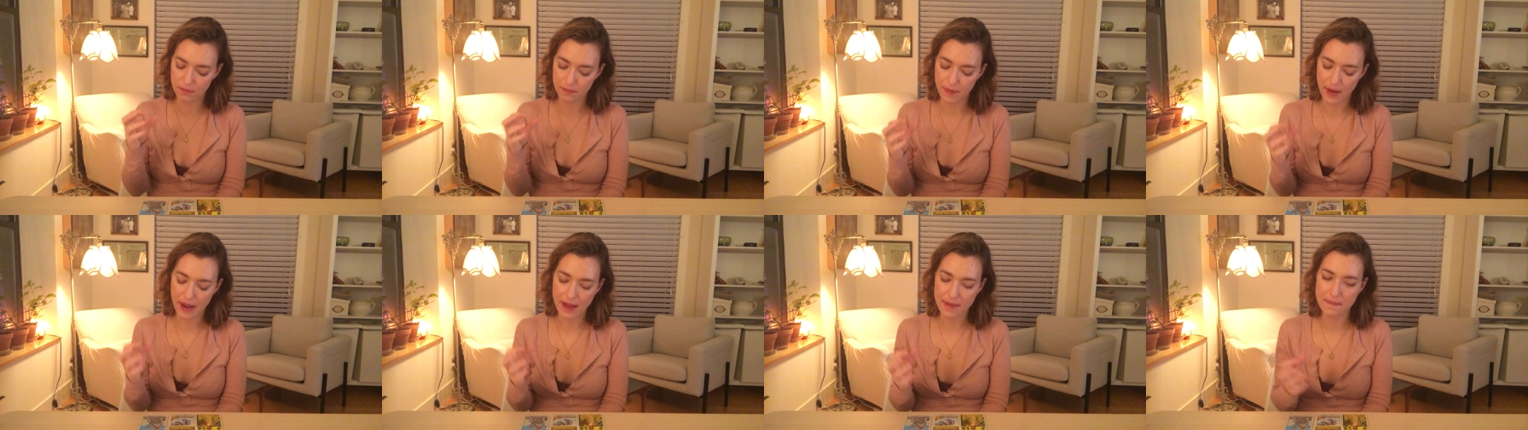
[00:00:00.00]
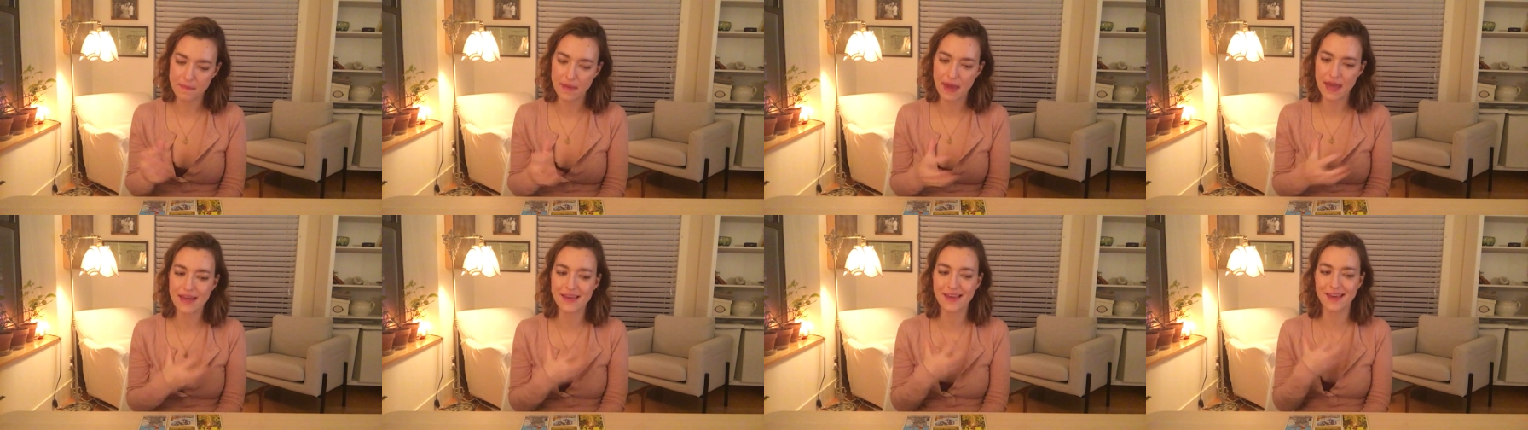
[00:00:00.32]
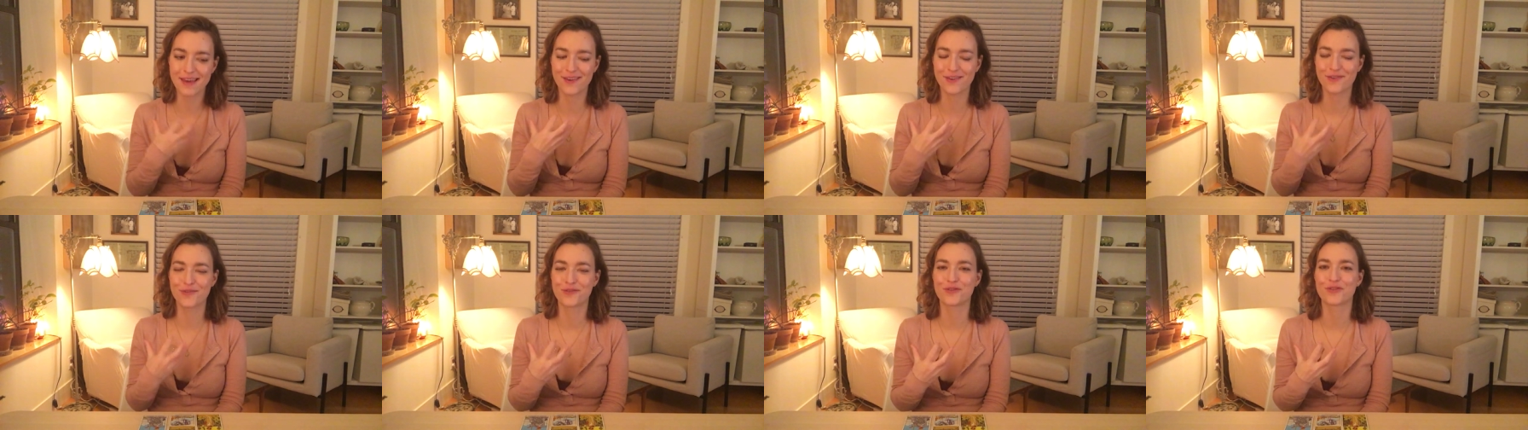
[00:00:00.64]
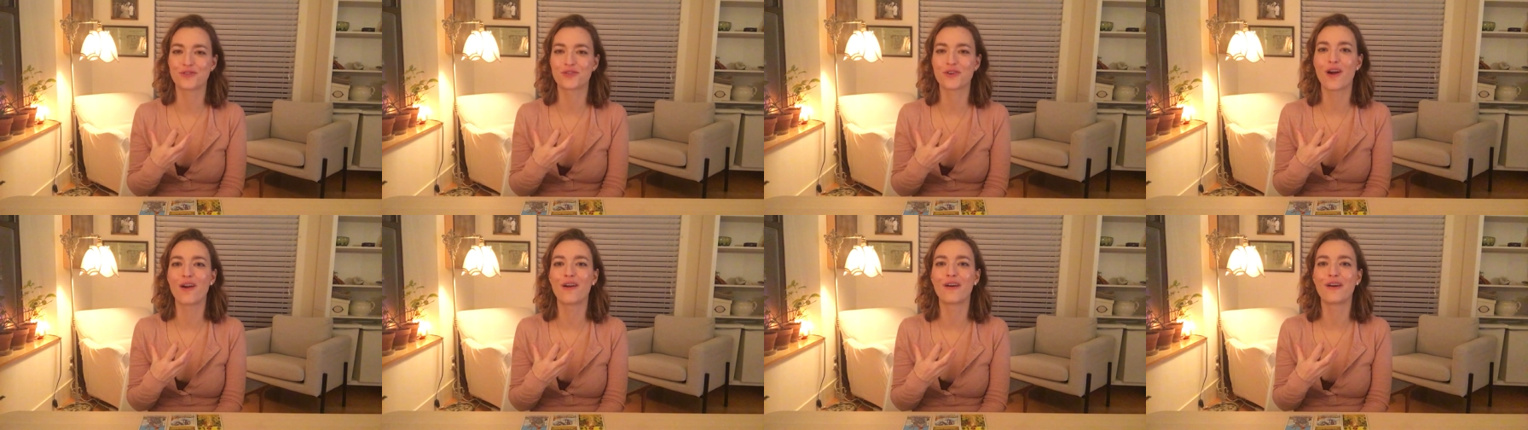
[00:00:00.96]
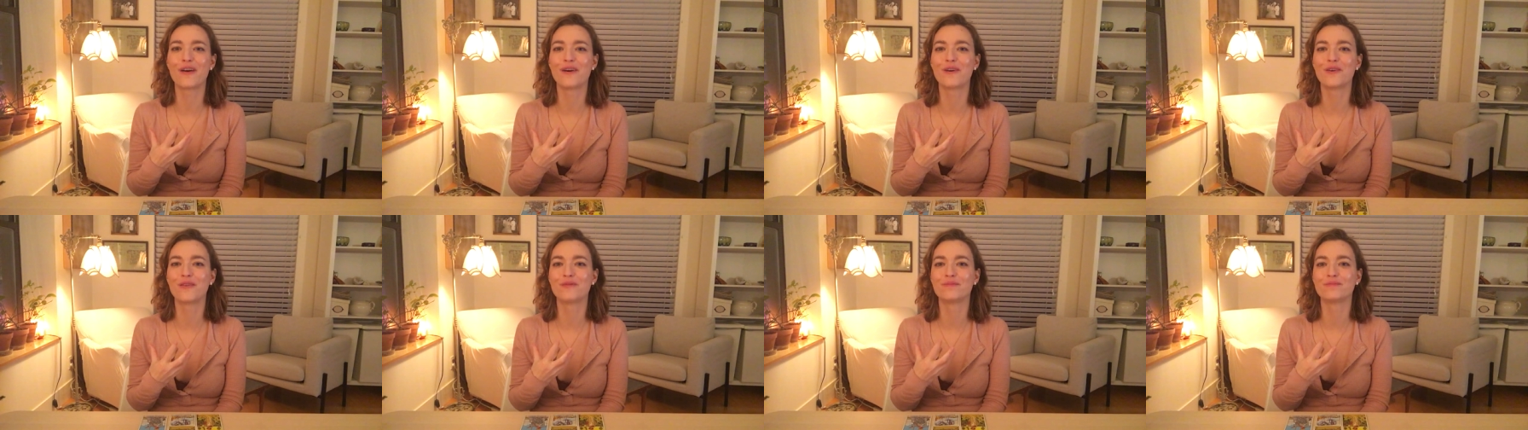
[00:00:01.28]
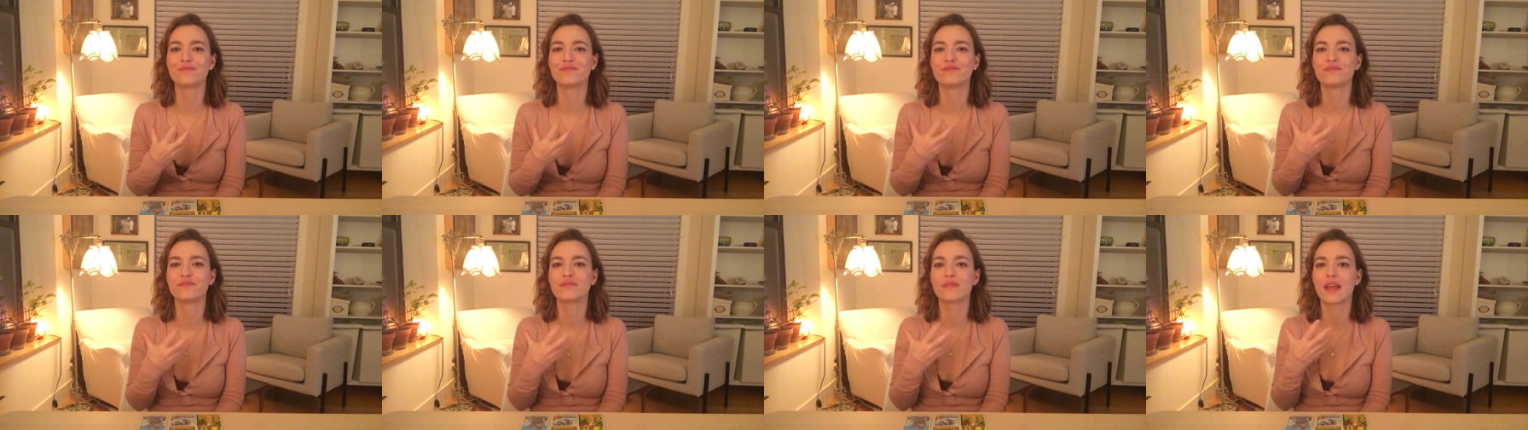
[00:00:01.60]
by making your sorrow
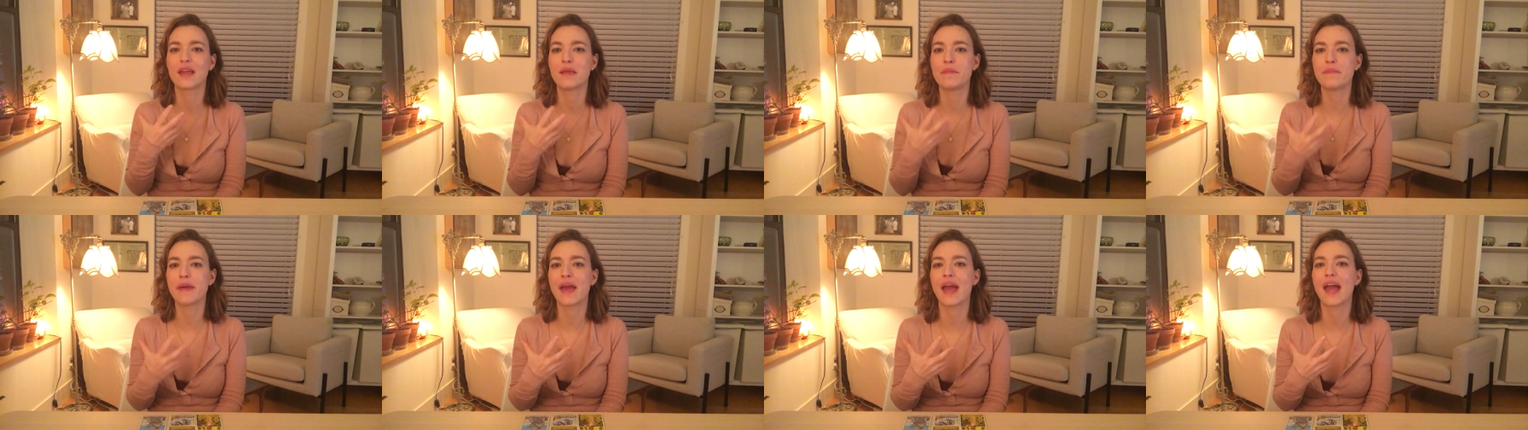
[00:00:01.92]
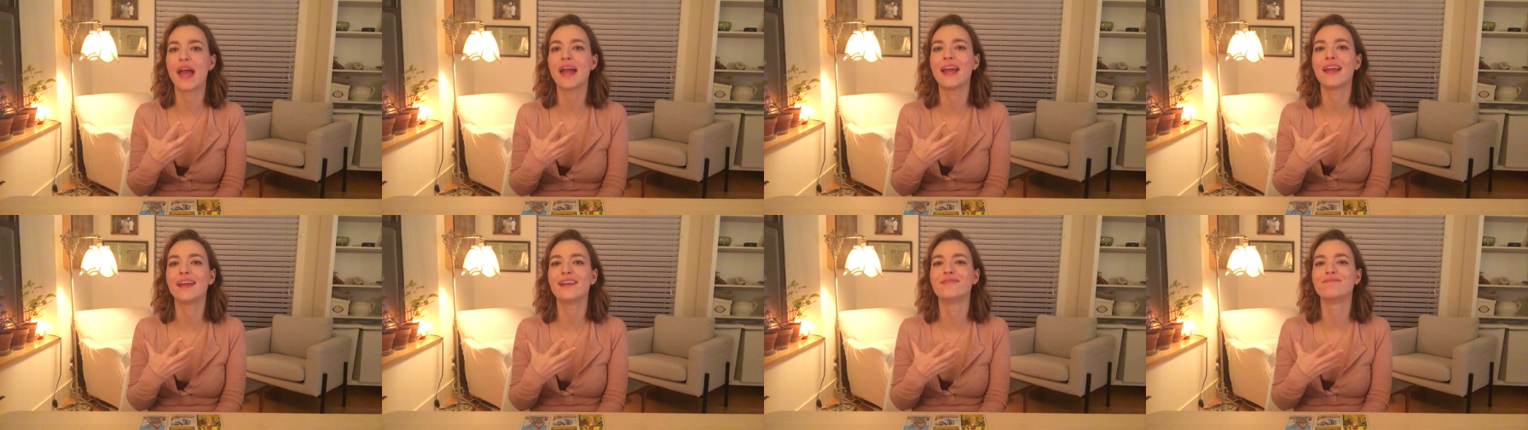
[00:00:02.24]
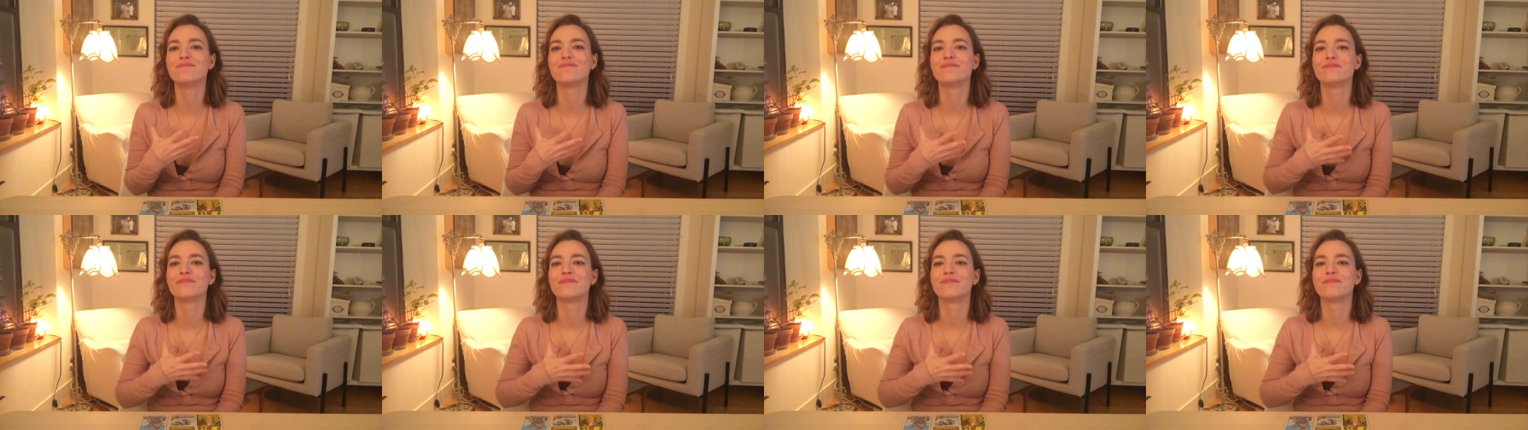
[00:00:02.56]
and pain